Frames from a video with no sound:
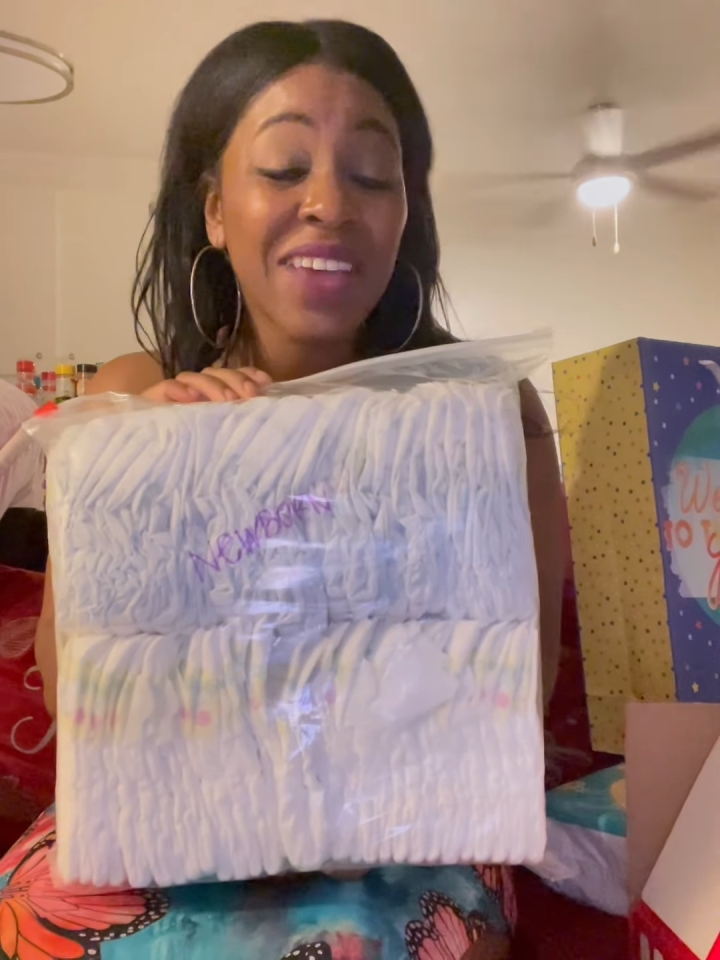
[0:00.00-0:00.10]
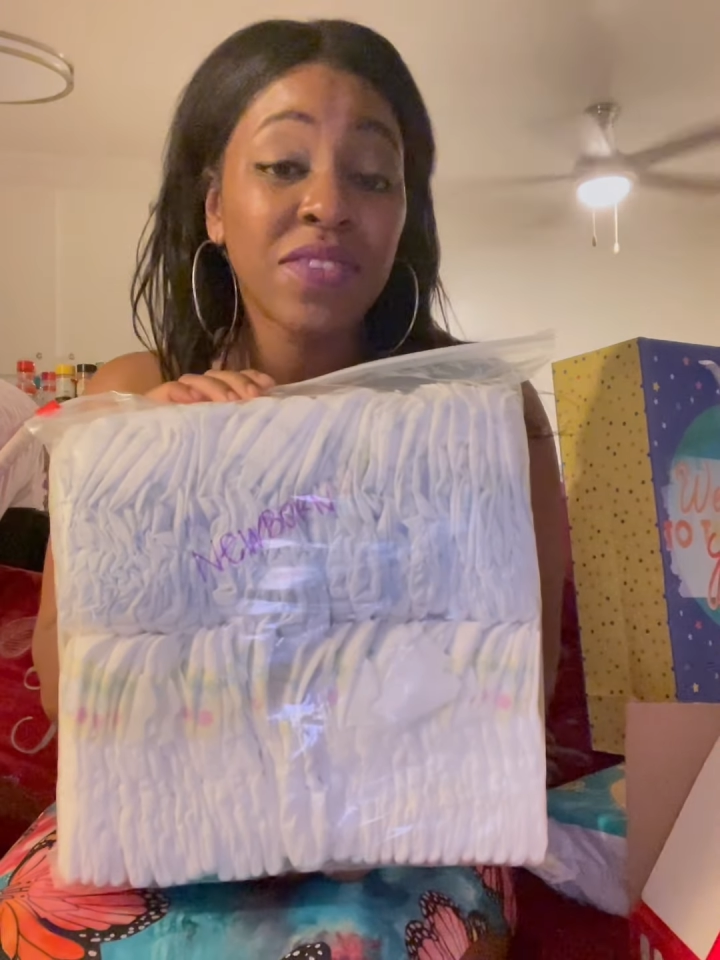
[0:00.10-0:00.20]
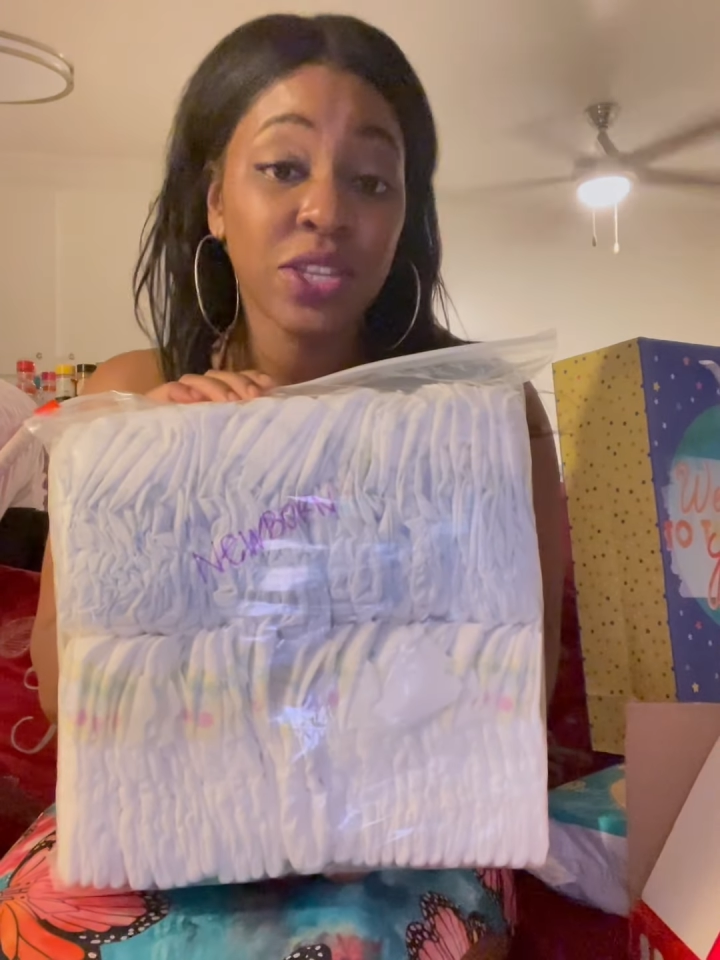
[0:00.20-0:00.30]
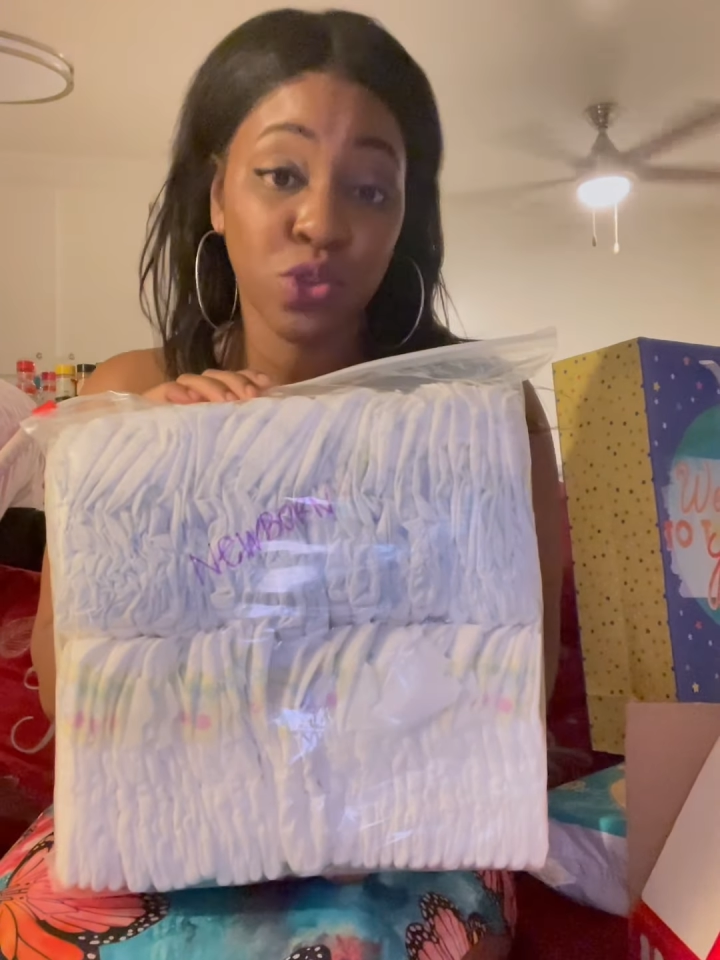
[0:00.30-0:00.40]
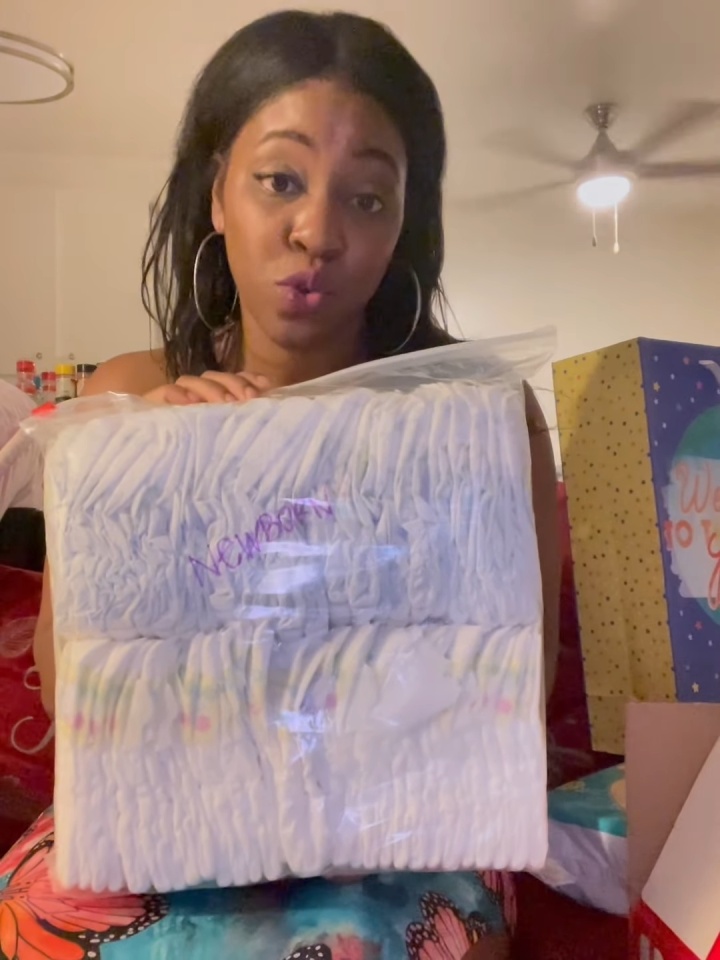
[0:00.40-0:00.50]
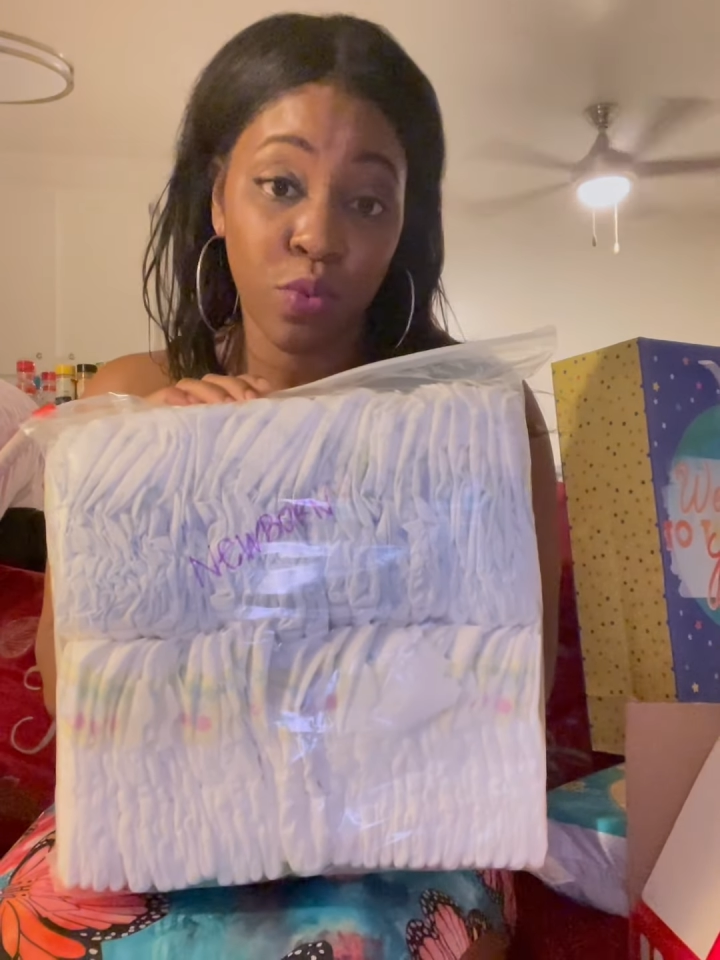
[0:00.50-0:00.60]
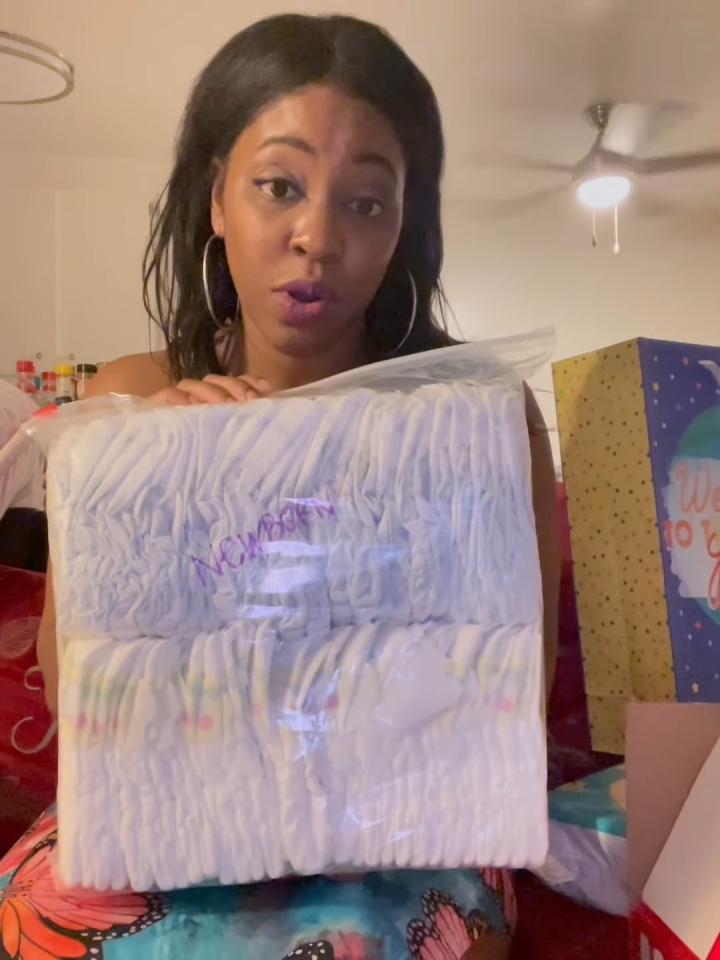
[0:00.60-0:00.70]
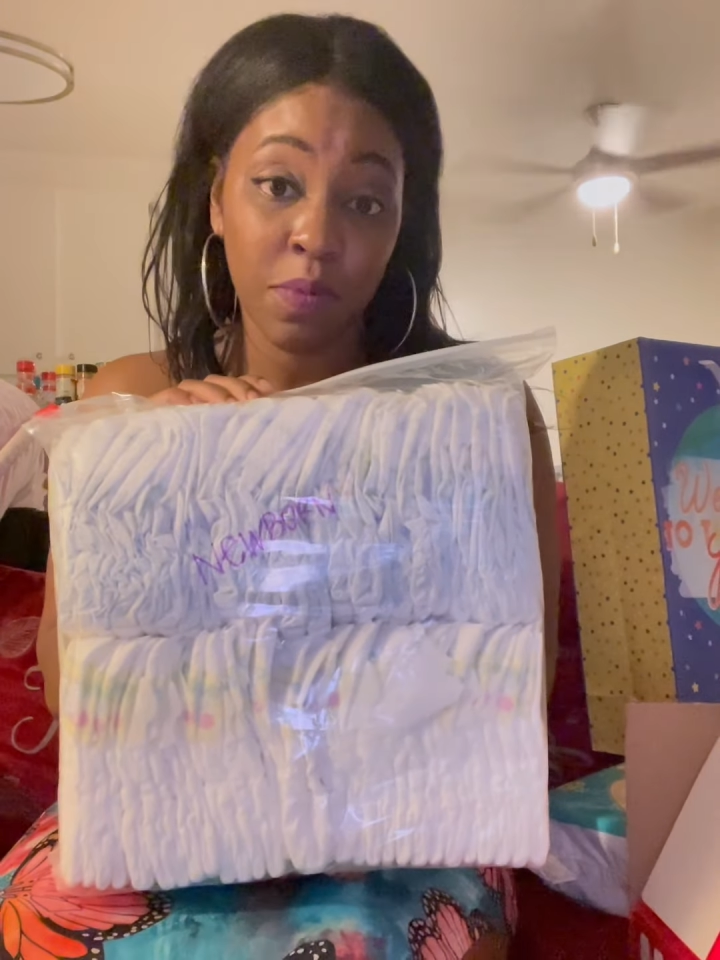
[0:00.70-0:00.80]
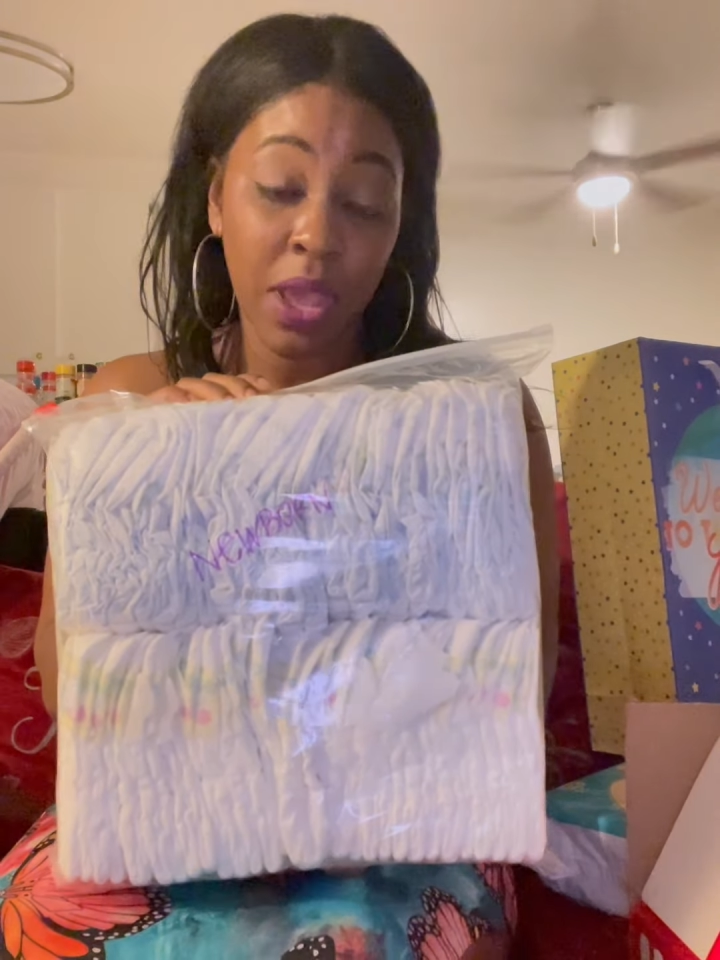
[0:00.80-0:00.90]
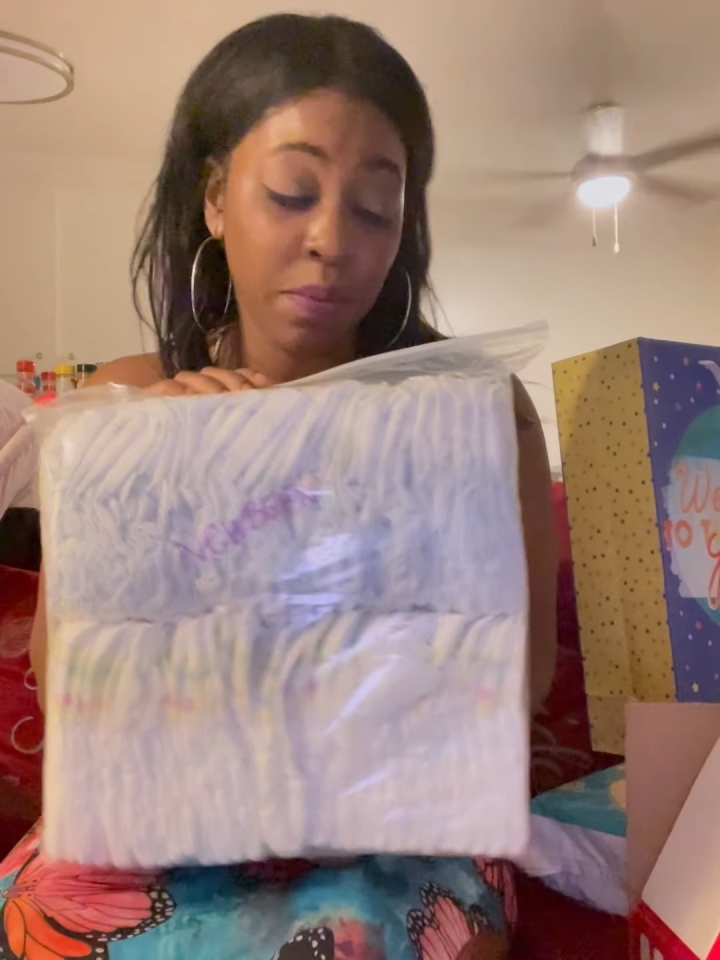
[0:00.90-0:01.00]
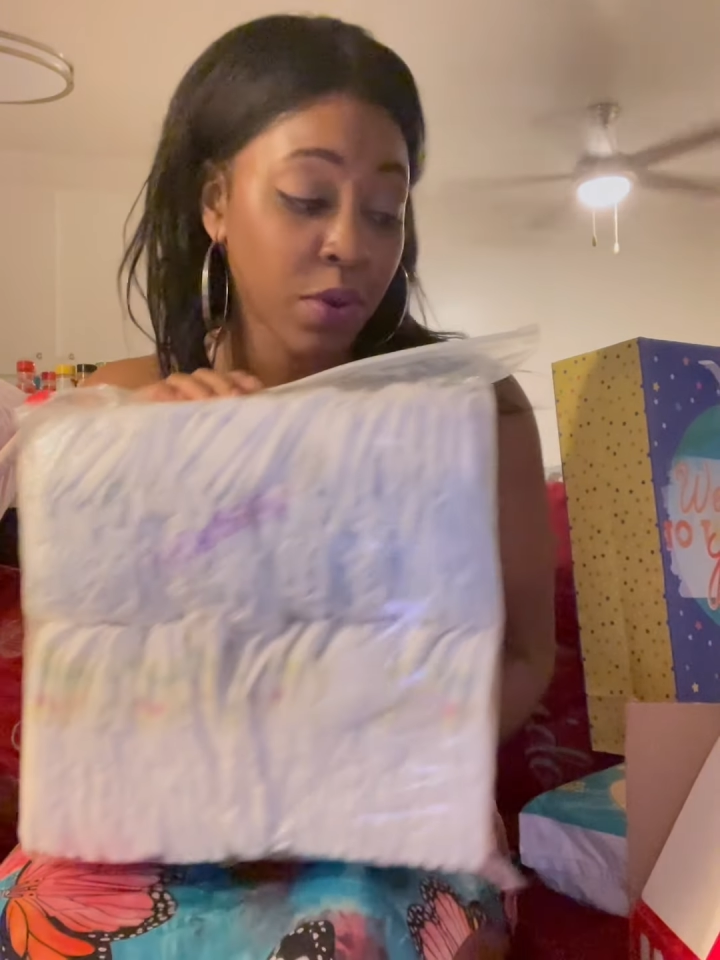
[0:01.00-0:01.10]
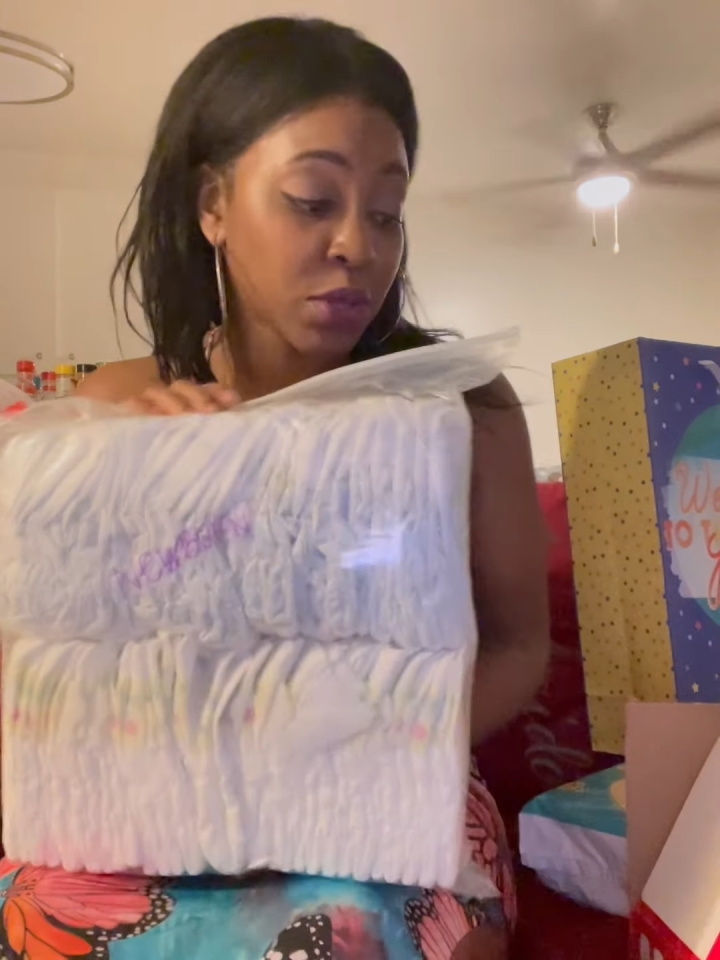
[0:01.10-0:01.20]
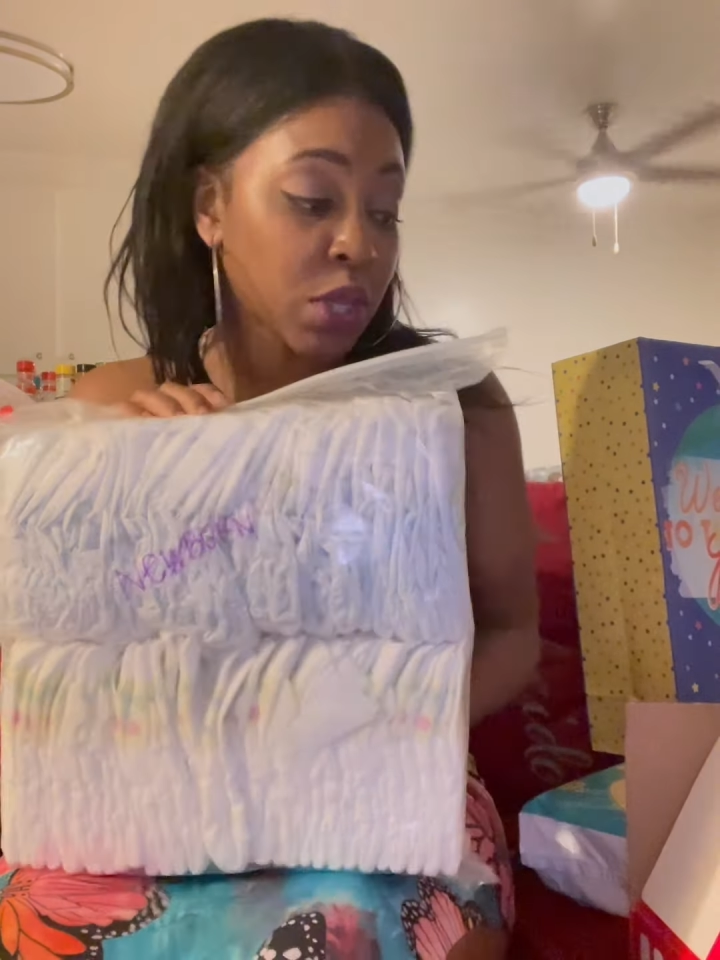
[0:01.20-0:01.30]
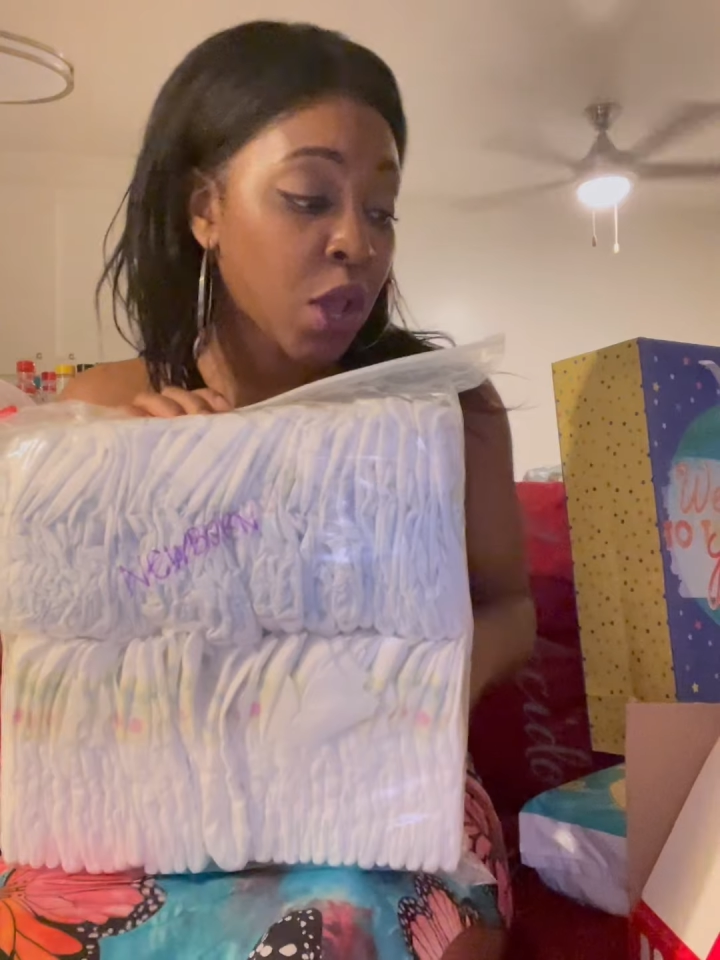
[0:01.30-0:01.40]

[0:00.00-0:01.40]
these newborn Pampers.